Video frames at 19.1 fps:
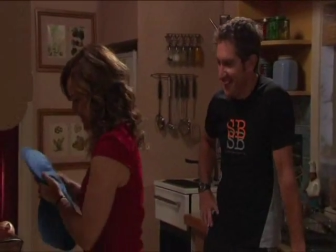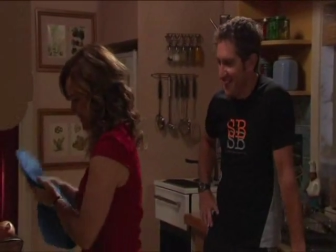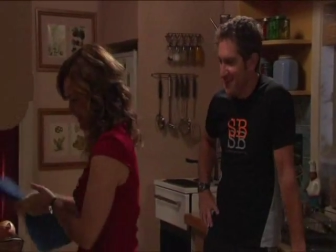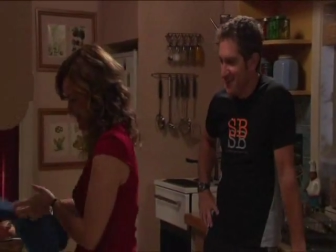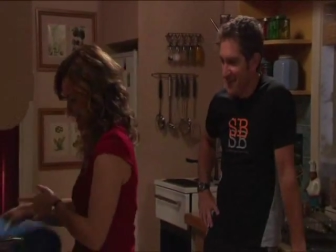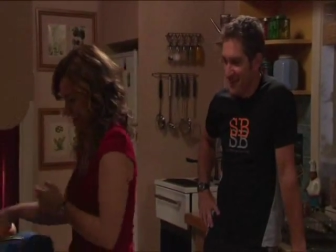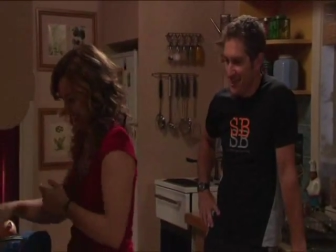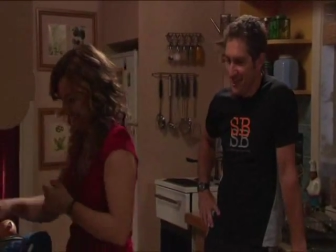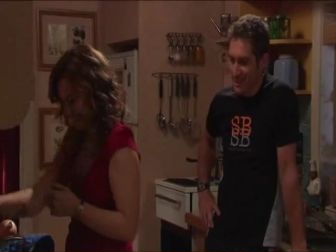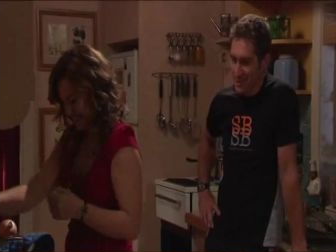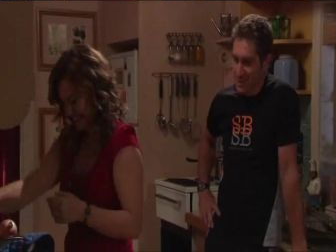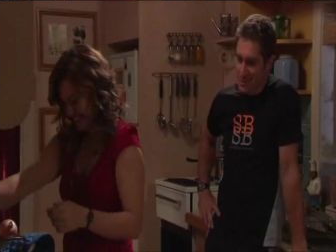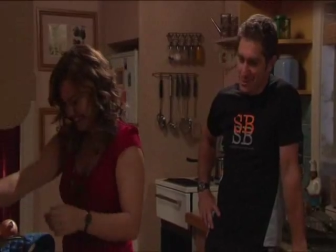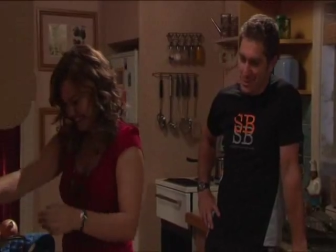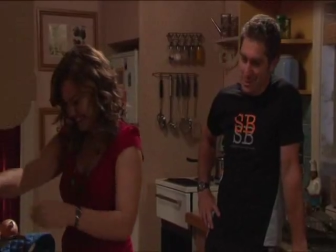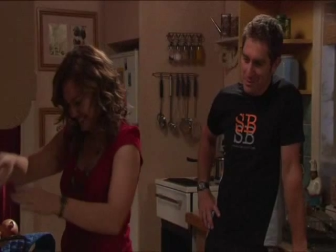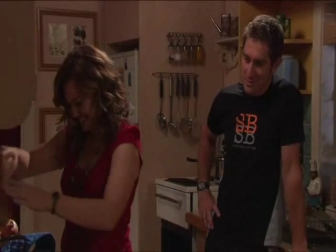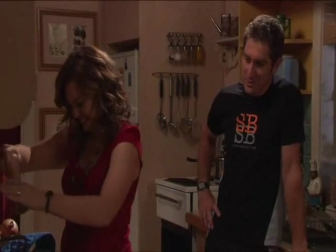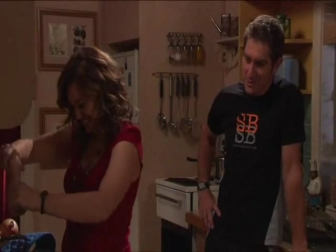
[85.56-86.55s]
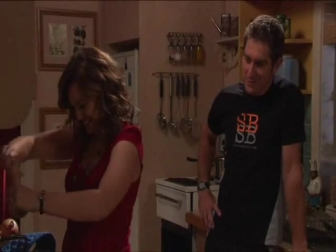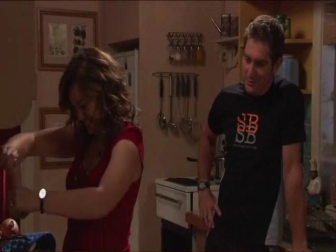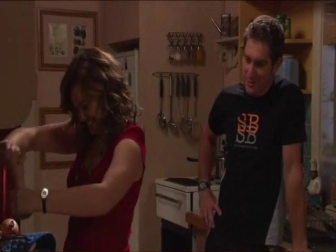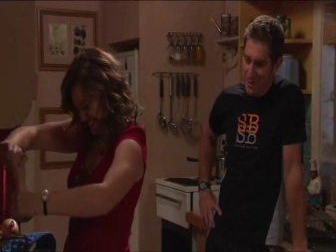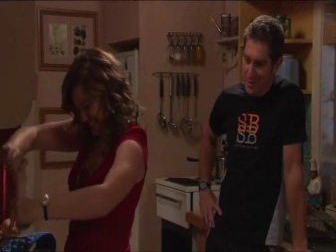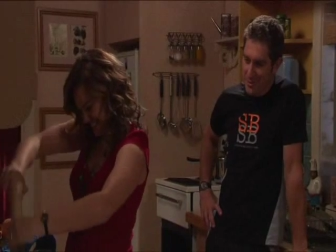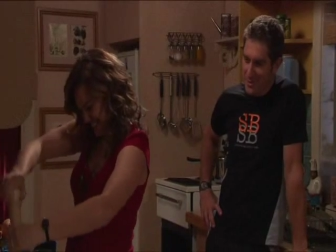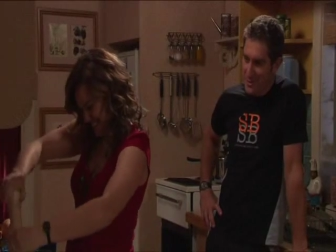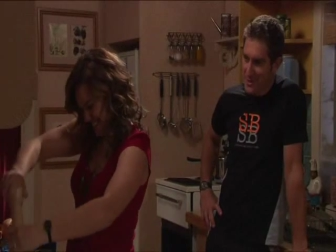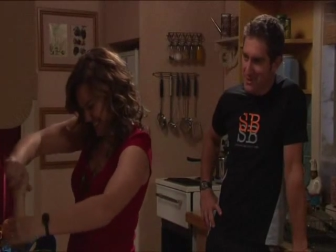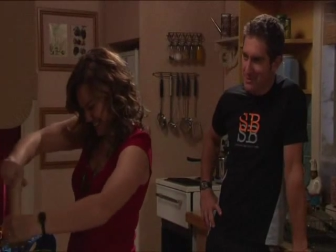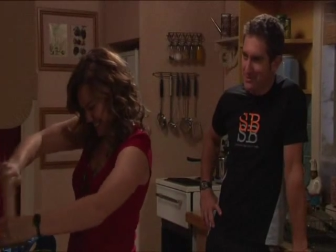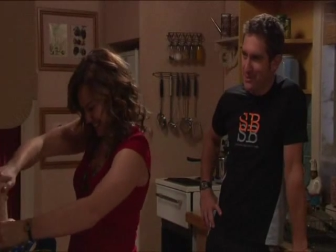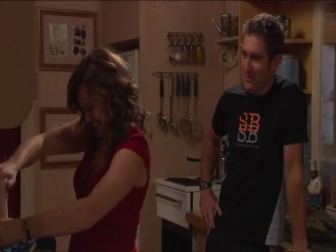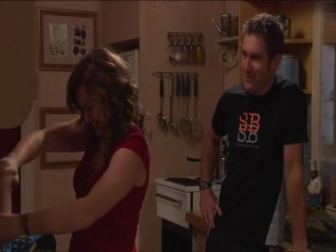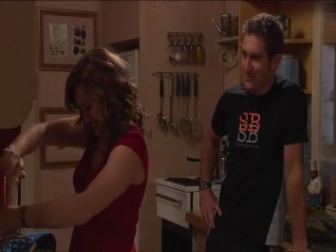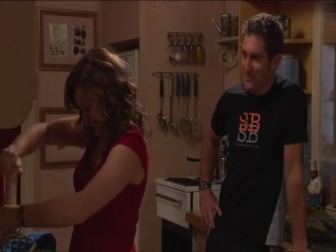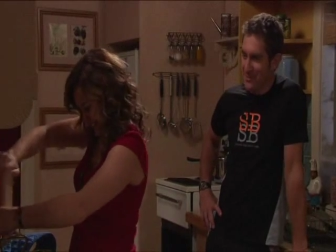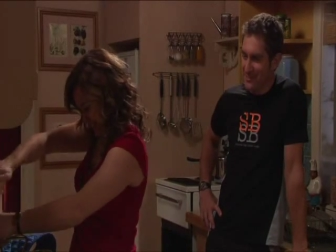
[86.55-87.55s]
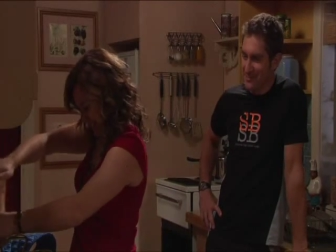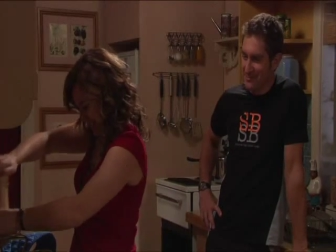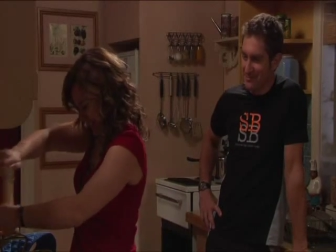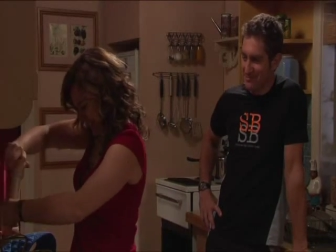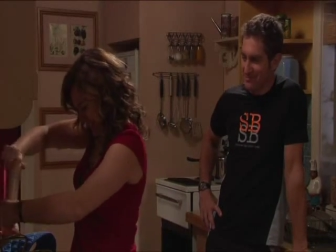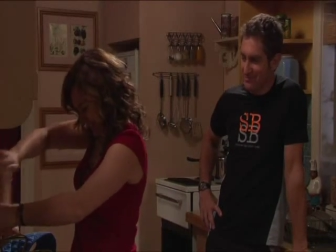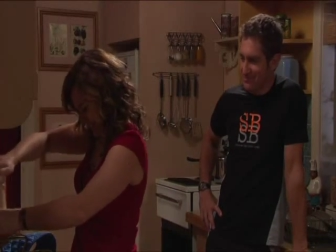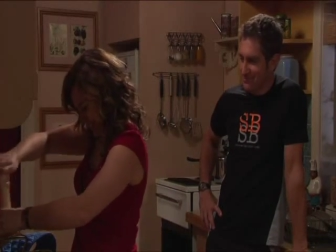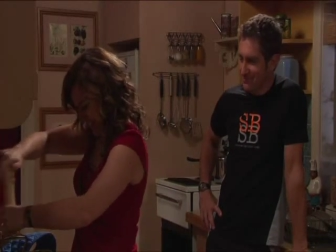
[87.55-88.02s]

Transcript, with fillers: I think I might go to hospital and book in for an operation more often.